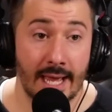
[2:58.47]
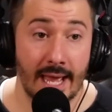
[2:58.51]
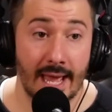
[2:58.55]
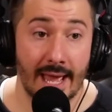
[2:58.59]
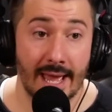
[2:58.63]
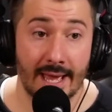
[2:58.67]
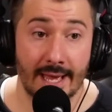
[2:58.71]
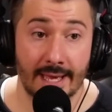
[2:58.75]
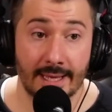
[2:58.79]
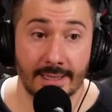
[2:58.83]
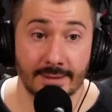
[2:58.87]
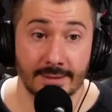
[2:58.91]

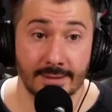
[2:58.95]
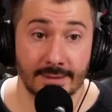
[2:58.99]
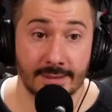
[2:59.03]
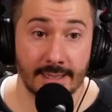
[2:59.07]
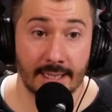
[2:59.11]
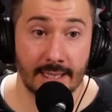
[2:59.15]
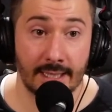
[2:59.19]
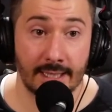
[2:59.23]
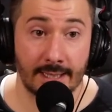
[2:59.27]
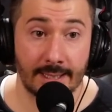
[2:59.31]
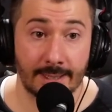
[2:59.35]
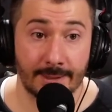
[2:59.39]
And
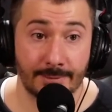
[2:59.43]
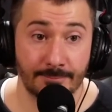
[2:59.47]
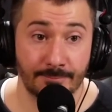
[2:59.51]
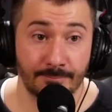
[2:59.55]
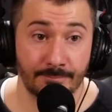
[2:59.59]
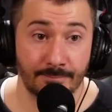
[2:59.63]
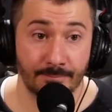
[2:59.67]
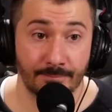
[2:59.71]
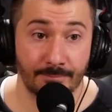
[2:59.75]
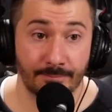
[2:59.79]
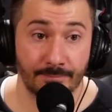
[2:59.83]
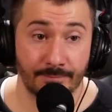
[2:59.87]
I
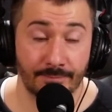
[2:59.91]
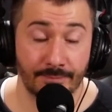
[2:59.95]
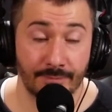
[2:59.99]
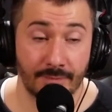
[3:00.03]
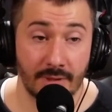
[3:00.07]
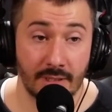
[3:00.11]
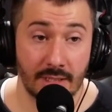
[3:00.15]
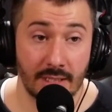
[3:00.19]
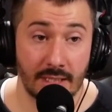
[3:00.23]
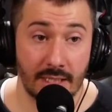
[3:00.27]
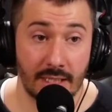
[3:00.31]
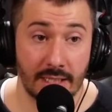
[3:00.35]

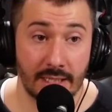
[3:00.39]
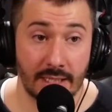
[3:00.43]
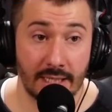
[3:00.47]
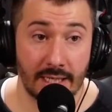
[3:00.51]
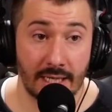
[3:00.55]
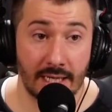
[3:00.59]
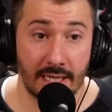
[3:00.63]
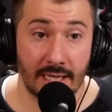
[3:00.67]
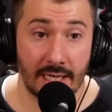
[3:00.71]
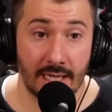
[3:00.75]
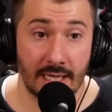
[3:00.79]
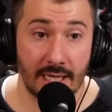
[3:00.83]

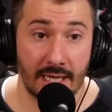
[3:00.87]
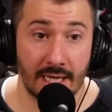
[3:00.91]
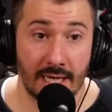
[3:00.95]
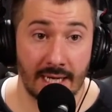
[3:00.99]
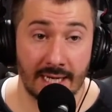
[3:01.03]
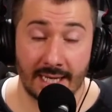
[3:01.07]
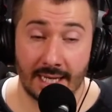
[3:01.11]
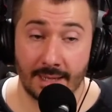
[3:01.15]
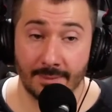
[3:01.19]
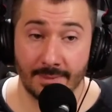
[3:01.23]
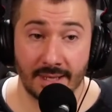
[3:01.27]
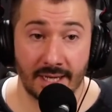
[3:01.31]
got to be